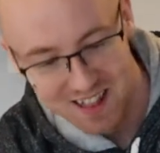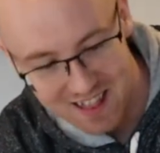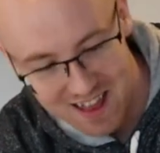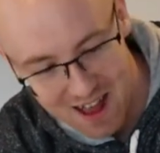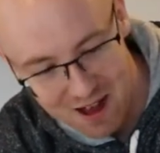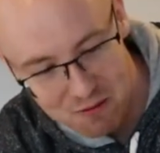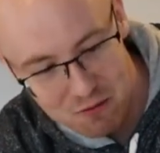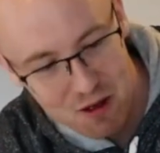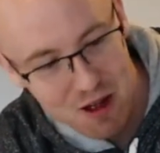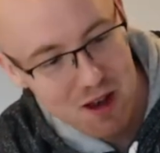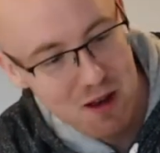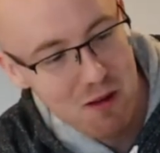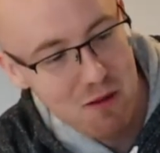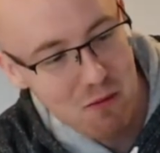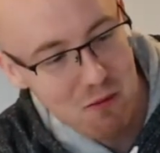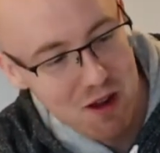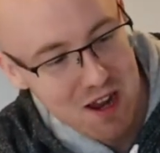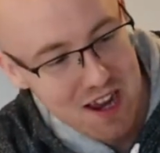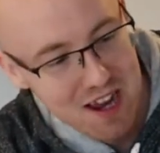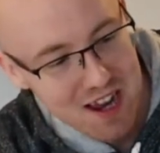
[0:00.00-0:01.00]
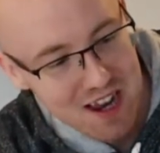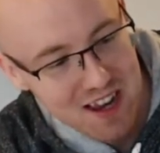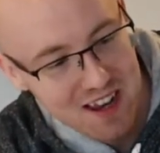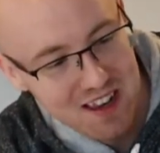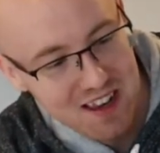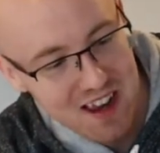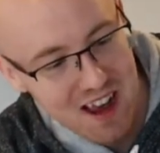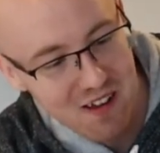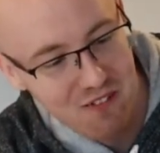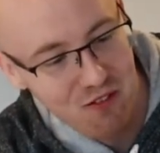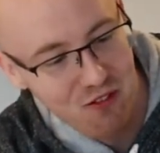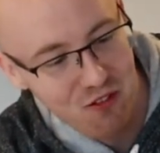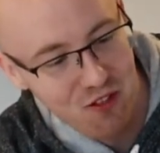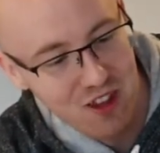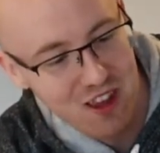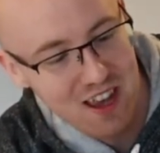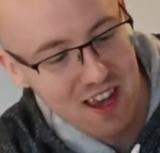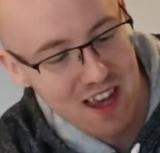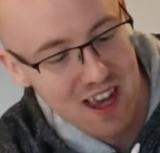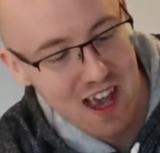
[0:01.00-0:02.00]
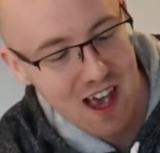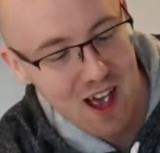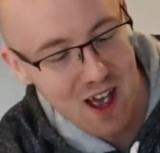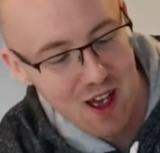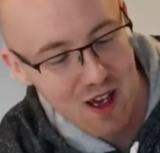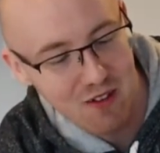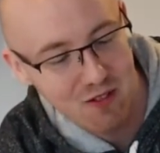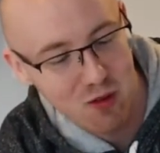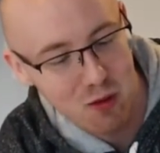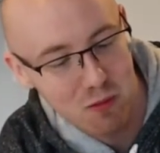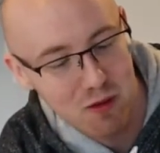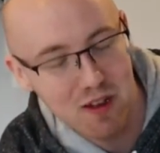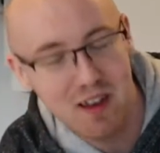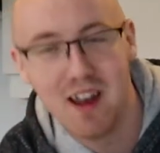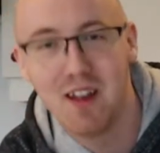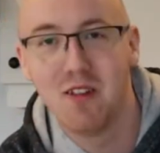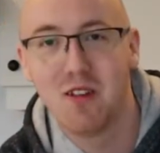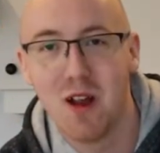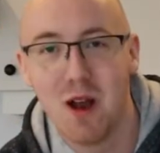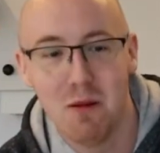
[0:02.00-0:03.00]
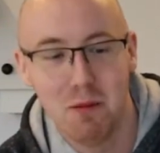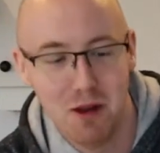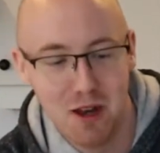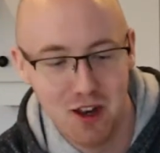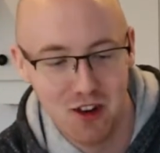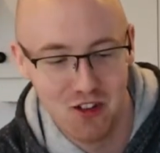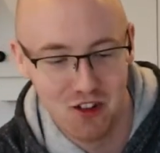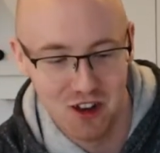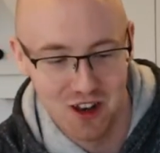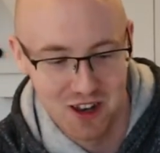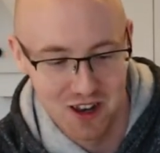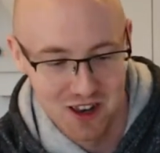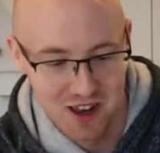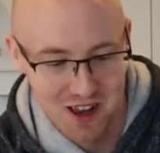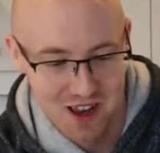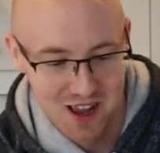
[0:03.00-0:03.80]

That one, we definitely have some intense carbonation.